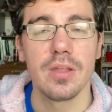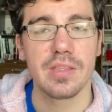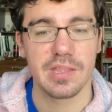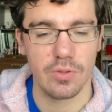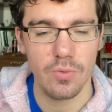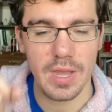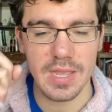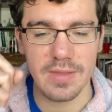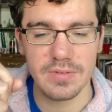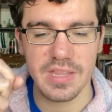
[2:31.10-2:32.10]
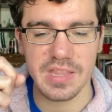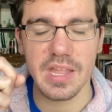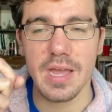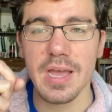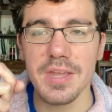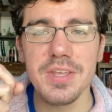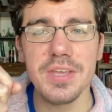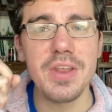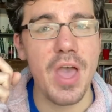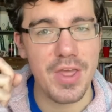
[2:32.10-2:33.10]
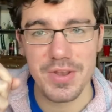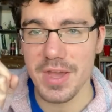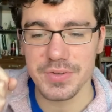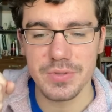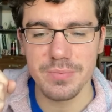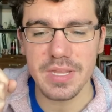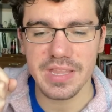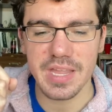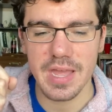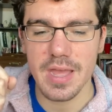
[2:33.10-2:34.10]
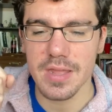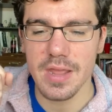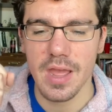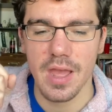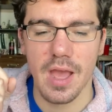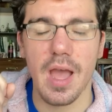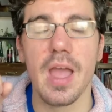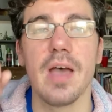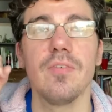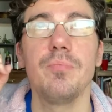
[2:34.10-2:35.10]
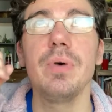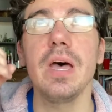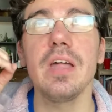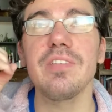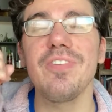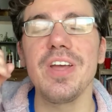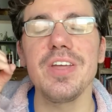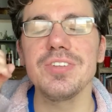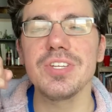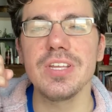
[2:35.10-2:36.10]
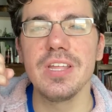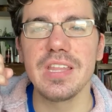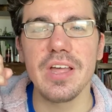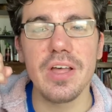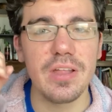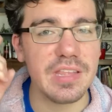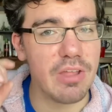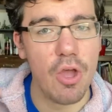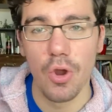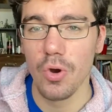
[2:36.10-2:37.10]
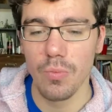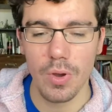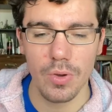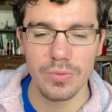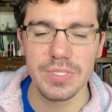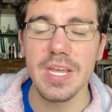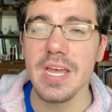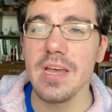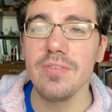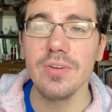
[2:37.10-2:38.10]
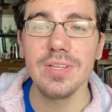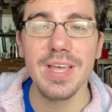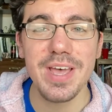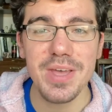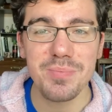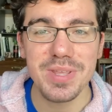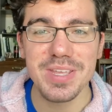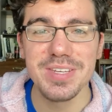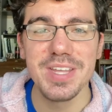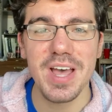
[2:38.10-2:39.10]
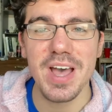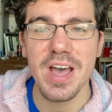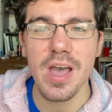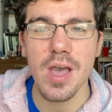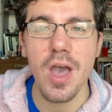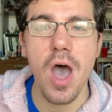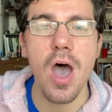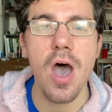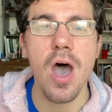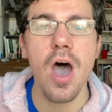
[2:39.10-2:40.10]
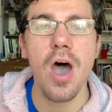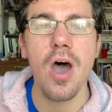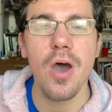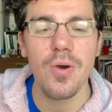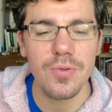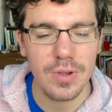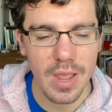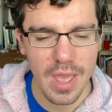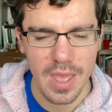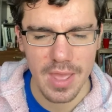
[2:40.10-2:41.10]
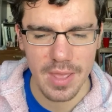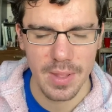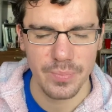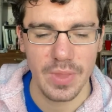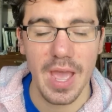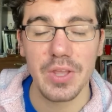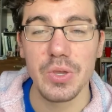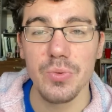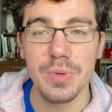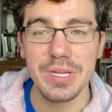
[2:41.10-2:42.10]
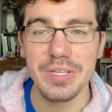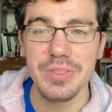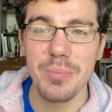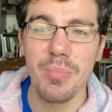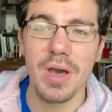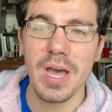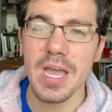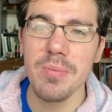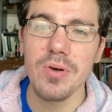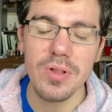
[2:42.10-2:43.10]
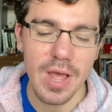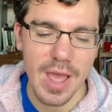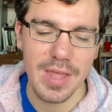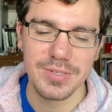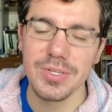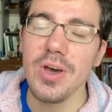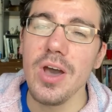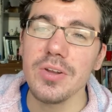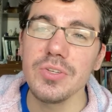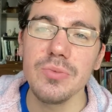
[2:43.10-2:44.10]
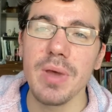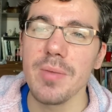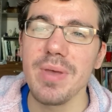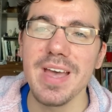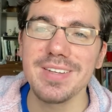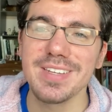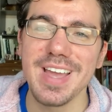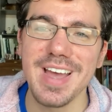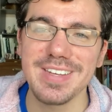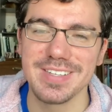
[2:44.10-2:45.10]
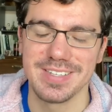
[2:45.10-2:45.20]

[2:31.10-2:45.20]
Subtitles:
So I have decided not to be sad. I have a best friend, Jesus, who won't ever let me down. I could read the Bible and talk to my pet cat.